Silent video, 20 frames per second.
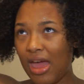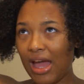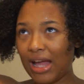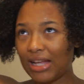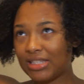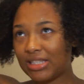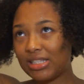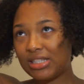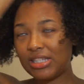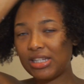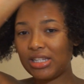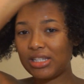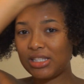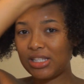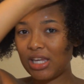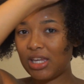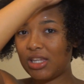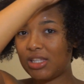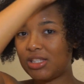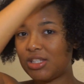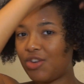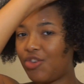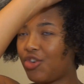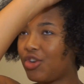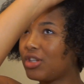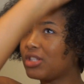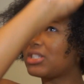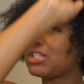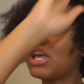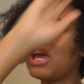I just didn't take it
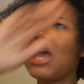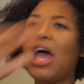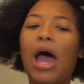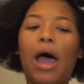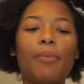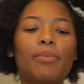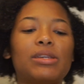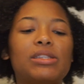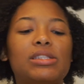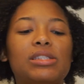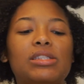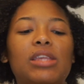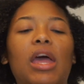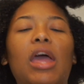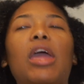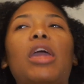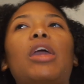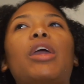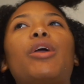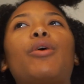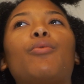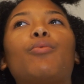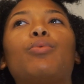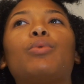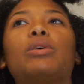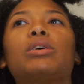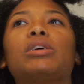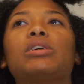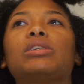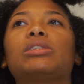serious. I'm gonna say it
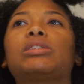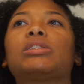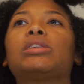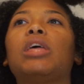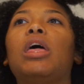was